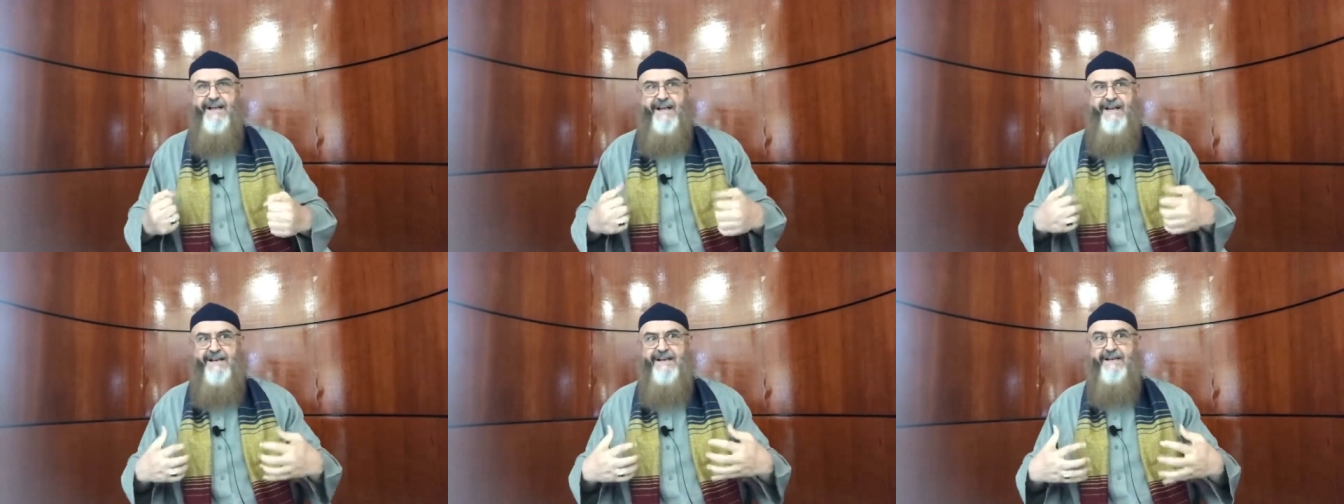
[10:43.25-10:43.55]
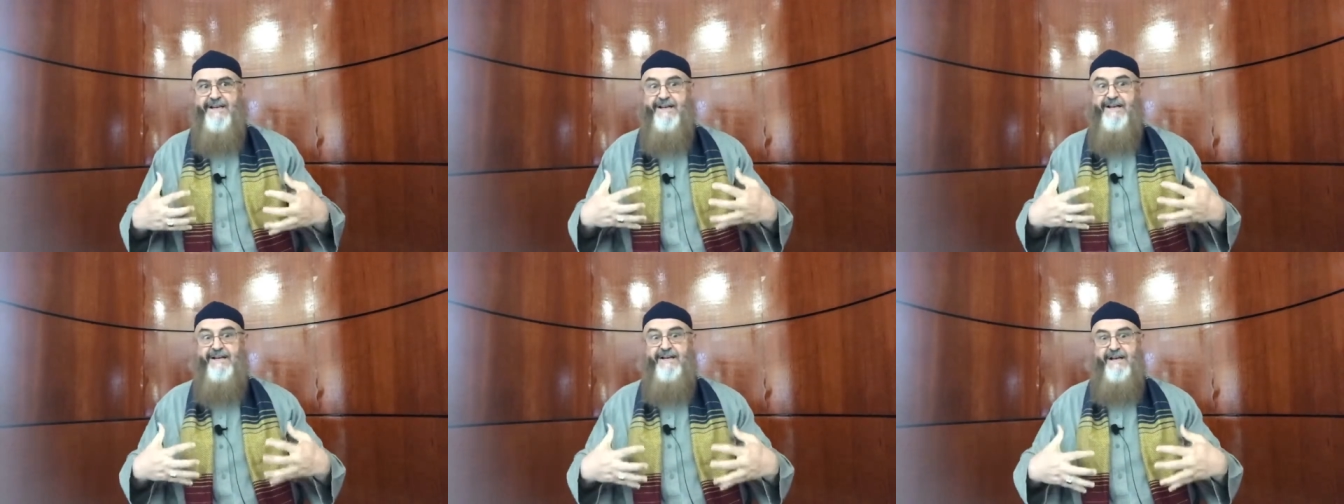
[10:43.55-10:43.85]

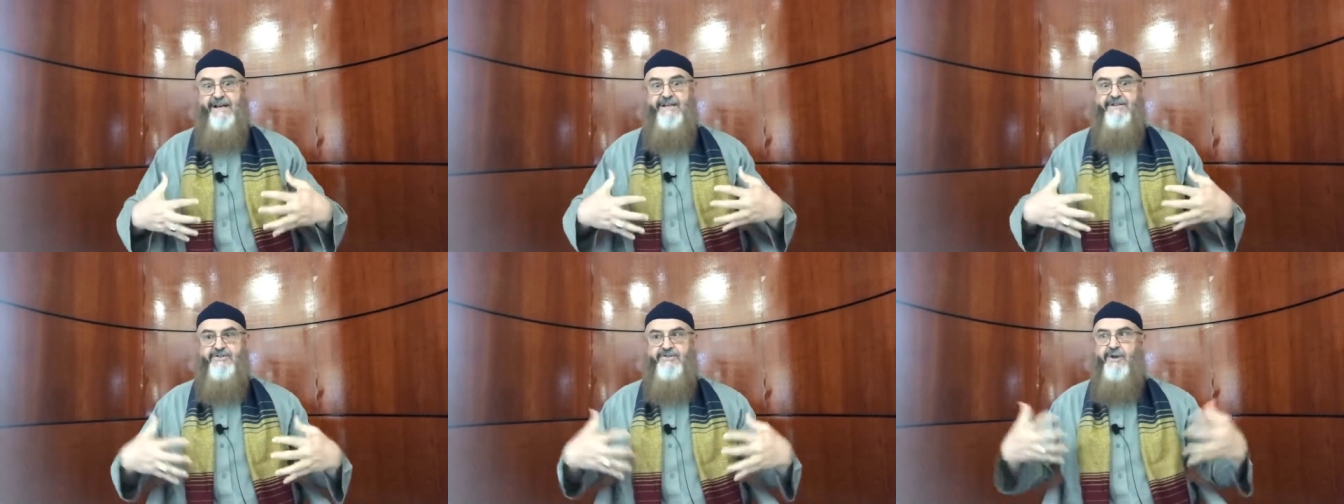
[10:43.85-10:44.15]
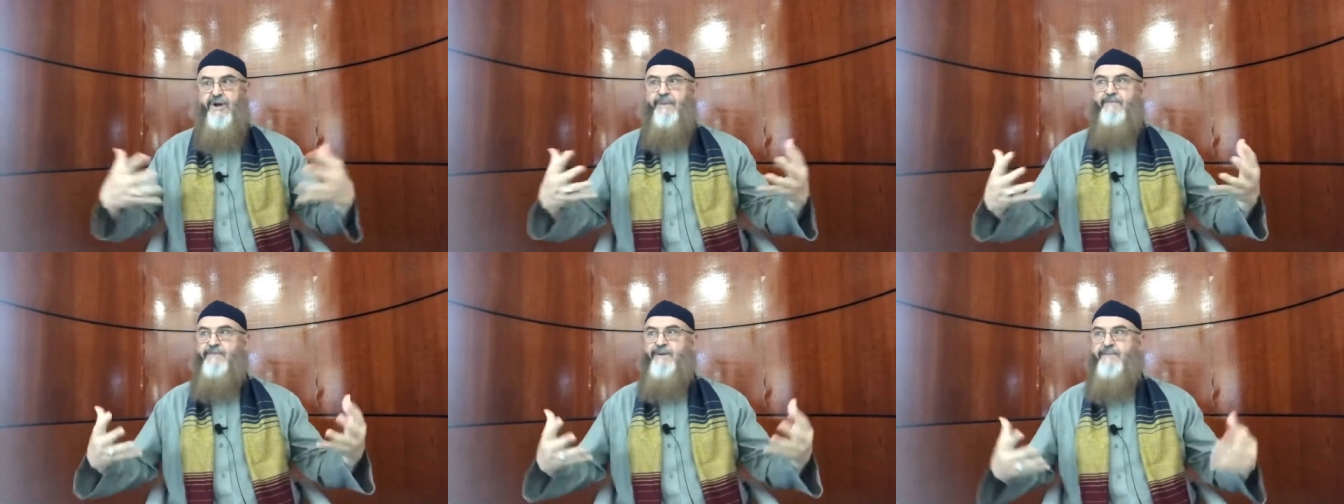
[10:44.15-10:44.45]
and he's
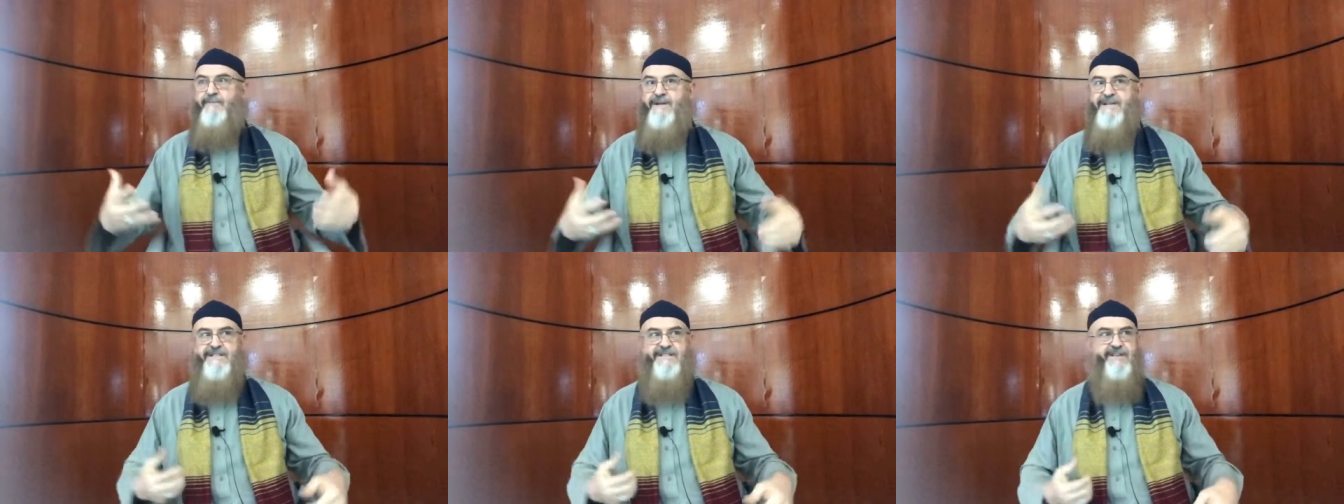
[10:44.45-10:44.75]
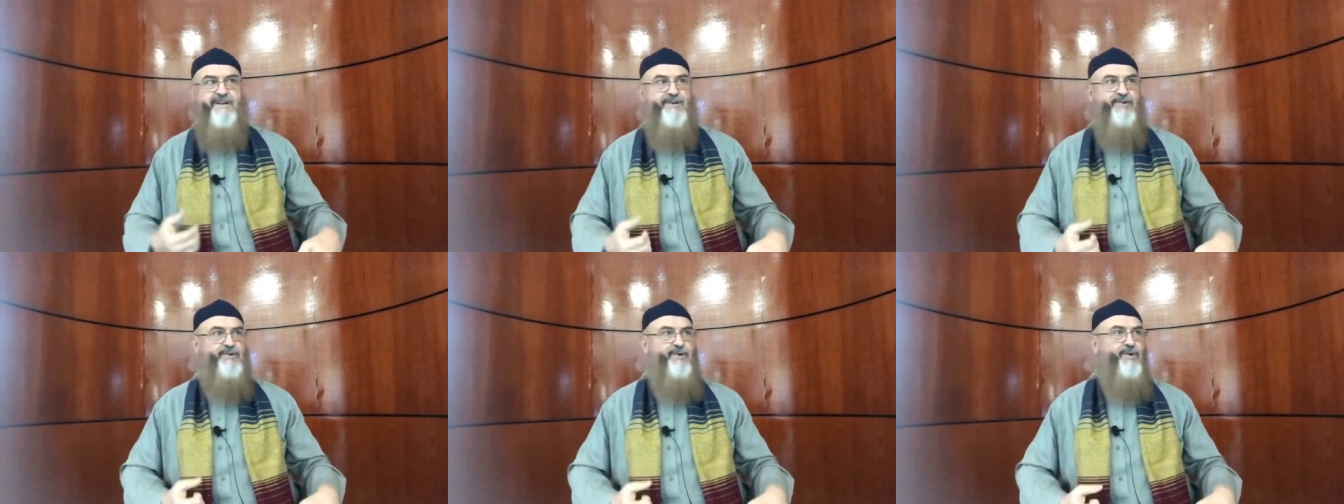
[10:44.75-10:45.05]

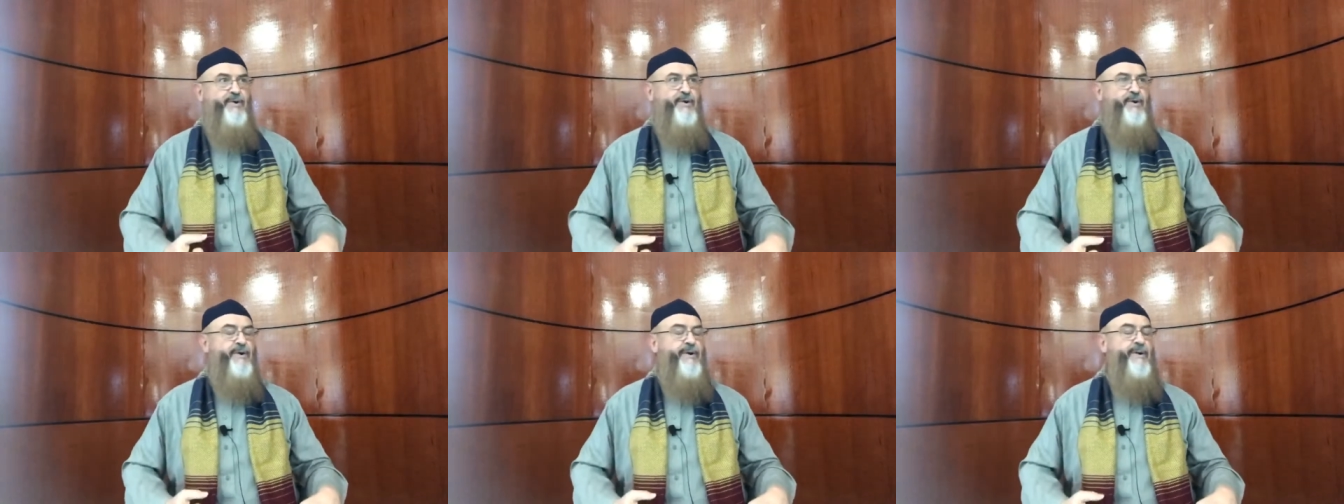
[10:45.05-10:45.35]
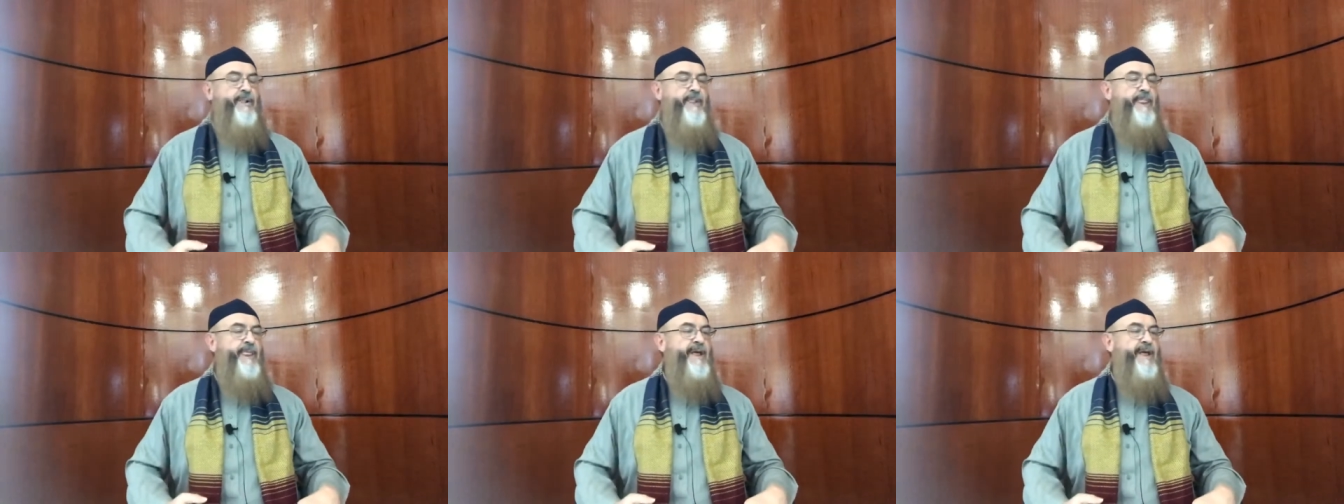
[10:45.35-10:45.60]
optimistic too.